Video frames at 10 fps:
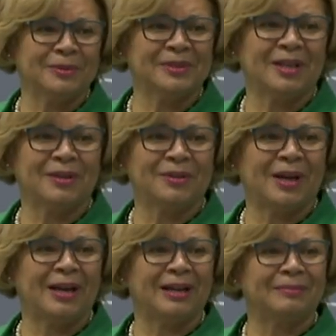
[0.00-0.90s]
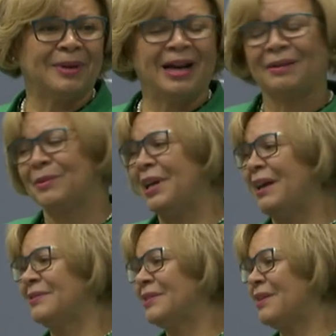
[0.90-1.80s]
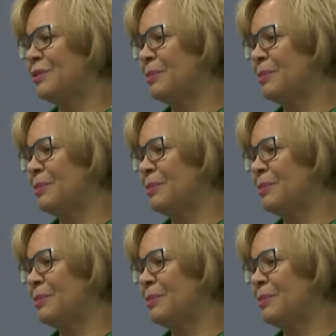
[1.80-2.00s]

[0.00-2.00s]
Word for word: So um, we have several